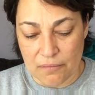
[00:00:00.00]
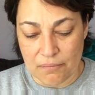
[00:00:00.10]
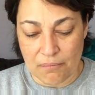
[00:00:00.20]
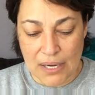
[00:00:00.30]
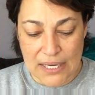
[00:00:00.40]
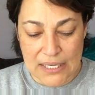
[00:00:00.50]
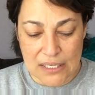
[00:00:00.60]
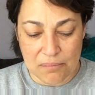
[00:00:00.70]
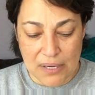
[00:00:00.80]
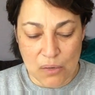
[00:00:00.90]
My
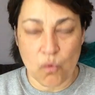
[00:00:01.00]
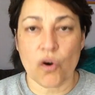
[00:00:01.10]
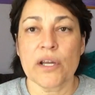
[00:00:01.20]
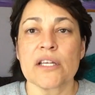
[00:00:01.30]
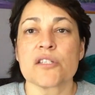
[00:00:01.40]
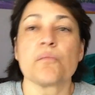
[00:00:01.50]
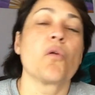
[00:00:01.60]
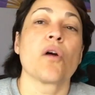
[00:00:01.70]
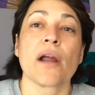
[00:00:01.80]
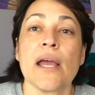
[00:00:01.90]
worry is
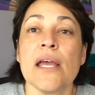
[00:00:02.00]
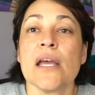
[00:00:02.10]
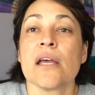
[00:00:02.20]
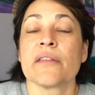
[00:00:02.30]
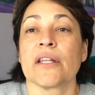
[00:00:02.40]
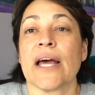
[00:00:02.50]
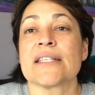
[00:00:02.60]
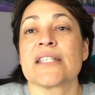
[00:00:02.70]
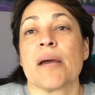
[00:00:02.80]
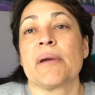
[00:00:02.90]
more, the
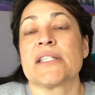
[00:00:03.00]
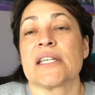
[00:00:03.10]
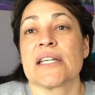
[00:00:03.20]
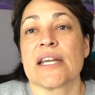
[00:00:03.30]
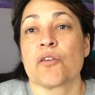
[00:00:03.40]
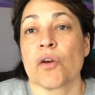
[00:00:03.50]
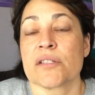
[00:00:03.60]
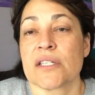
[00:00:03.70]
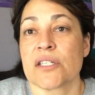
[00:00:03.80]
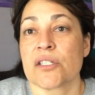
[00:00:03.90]
last time I did a cross
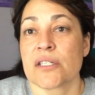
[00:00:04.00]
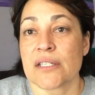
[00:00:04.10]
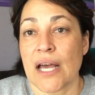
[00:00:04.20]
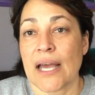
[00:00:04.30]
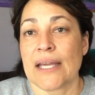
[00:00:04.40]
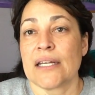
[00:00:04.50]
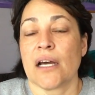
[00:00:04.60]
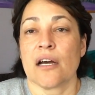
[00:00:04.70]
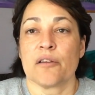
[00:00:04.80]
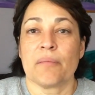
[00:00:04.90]
stitch design,
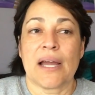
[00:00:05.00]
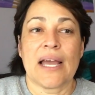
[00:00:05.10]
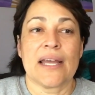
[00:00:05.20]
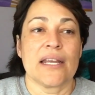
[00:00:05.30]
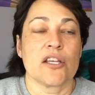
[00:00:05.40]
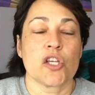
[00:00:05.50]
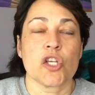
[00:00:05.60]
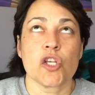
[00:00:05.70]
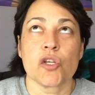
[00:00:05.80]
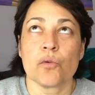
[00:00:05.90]
I had a
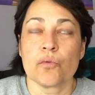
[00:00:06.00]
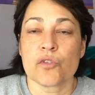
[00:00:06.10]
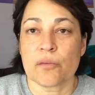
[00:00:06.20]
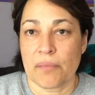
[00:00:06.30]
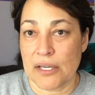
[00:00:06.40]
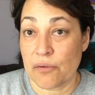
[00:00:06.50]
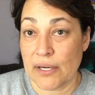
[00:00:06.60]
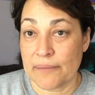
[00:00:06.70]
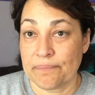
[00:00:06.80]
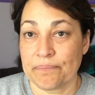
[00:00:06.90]
huge migraine.